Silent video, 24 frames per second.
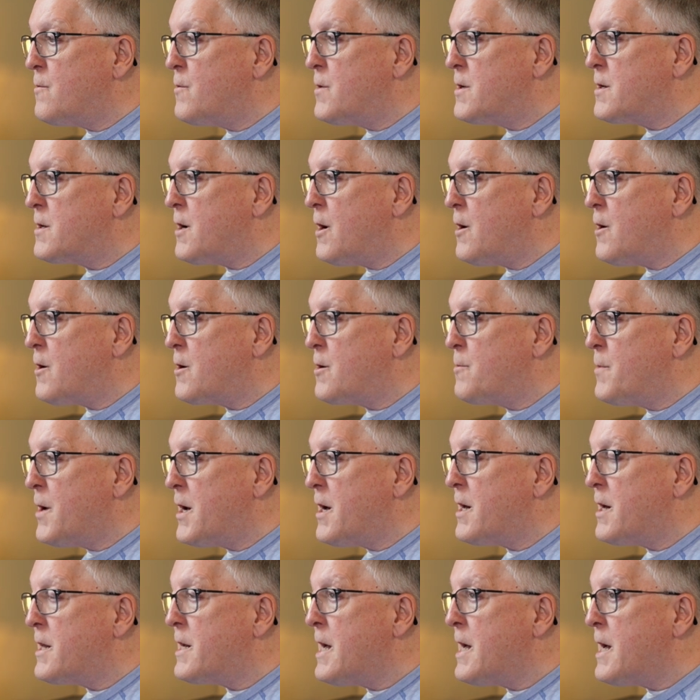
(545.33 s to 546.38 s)
we talk
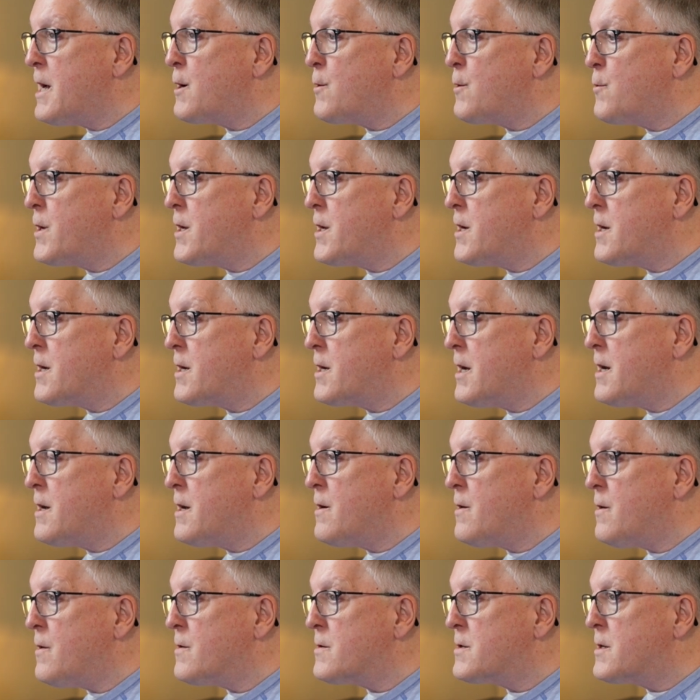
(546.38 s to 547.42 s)
about equity
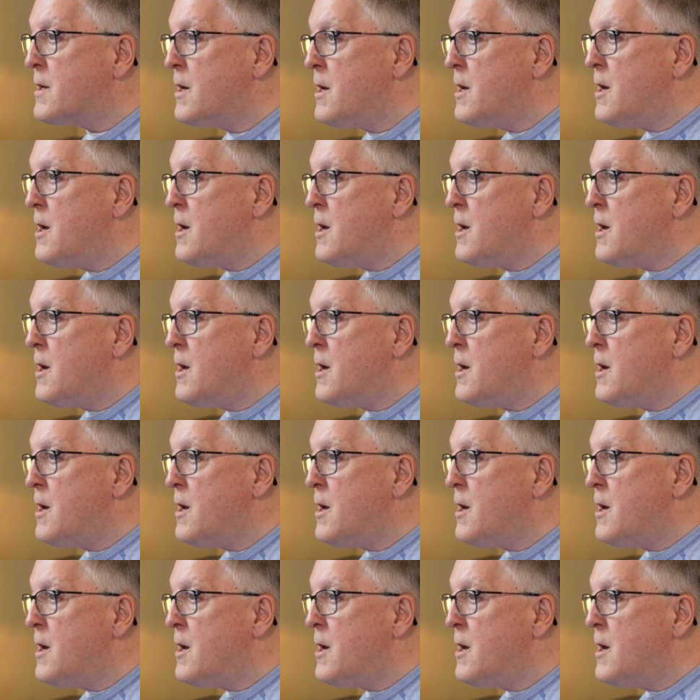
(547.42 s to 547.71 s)
accounts.